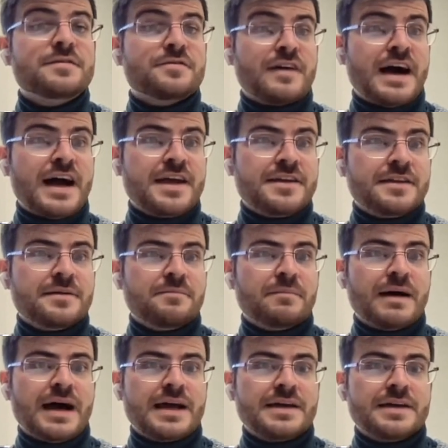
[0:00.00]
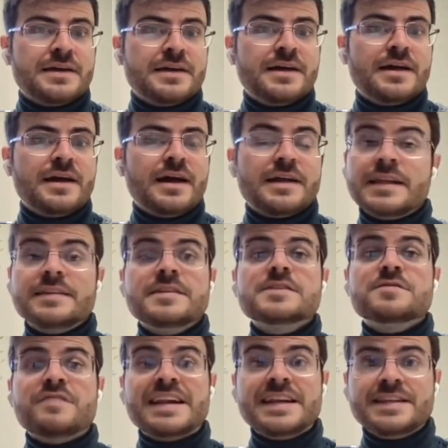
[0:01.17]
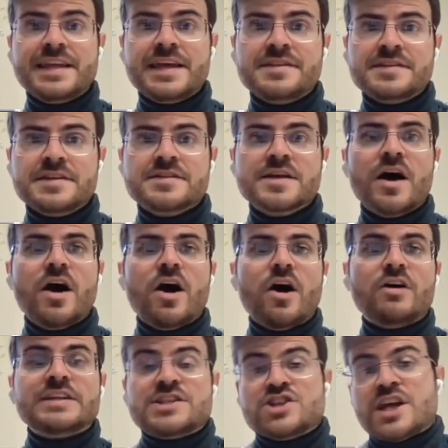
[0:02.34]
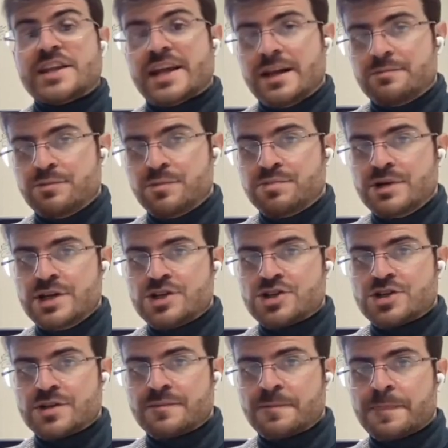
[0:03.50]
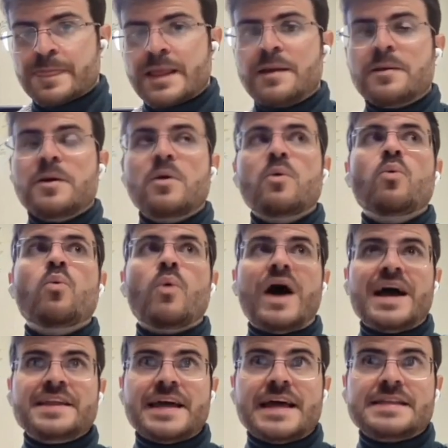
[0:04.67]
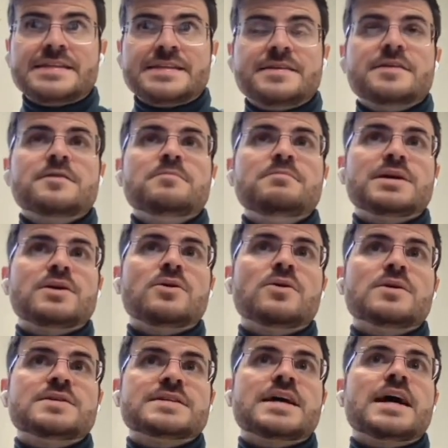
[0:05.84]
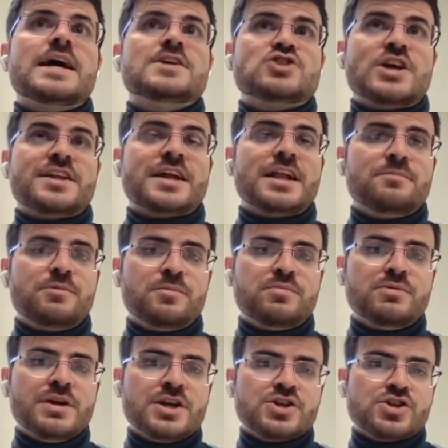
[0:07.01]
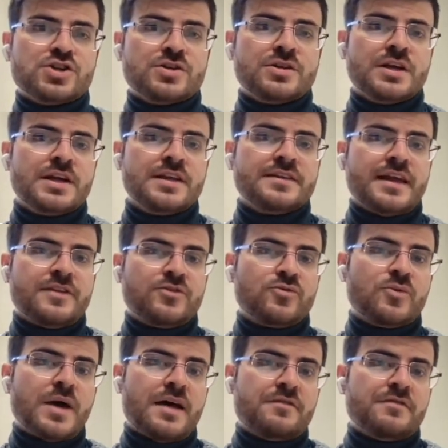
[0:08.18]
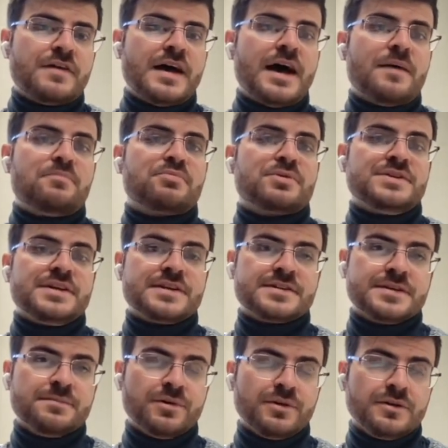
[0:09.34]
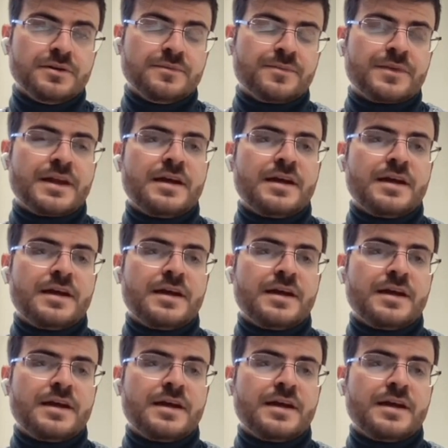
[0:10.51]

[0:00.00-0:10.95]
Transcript: defined by, that is validated on a general population. Why that? Because a general population tend to have a predictable